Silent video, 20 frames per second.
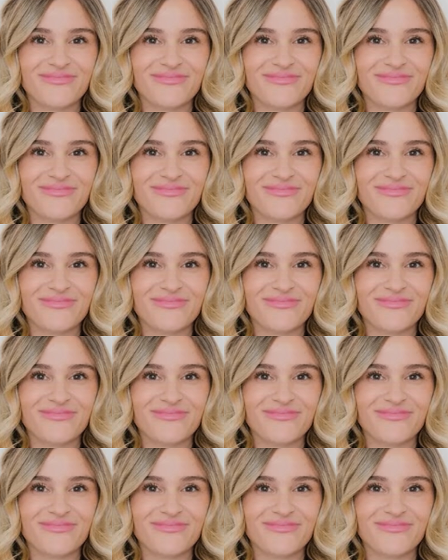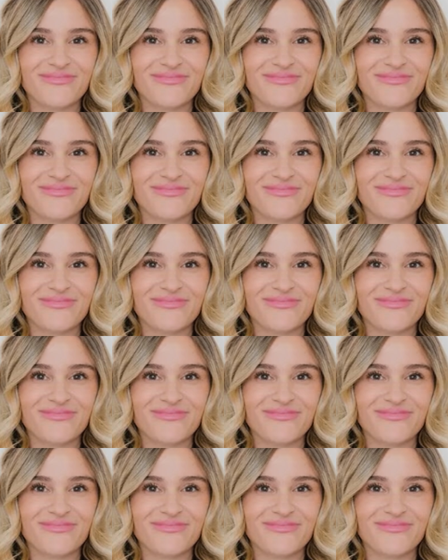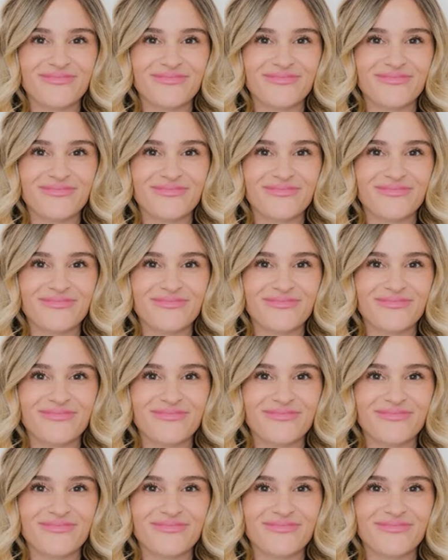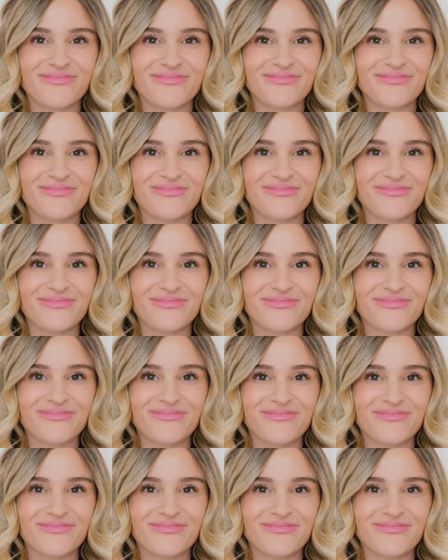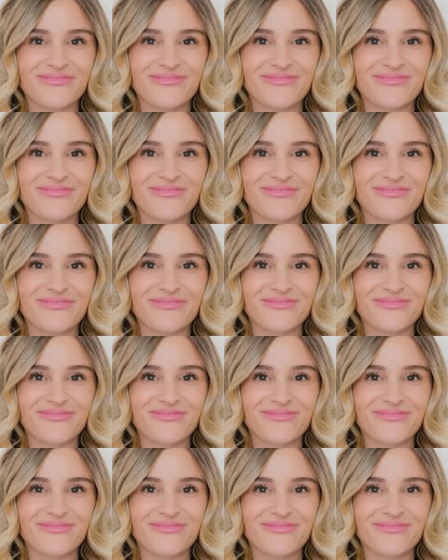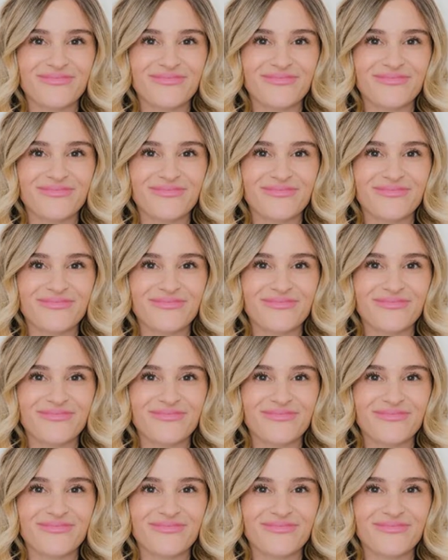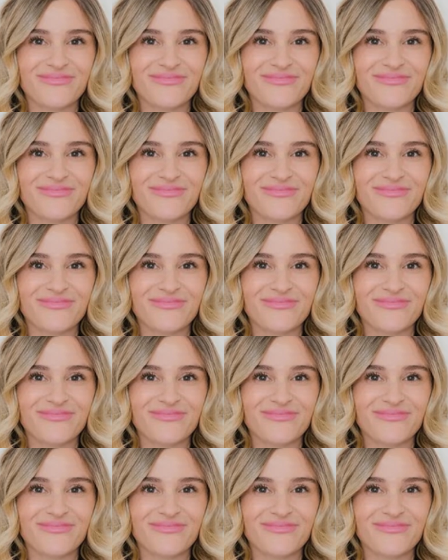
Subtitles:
(no lip movement)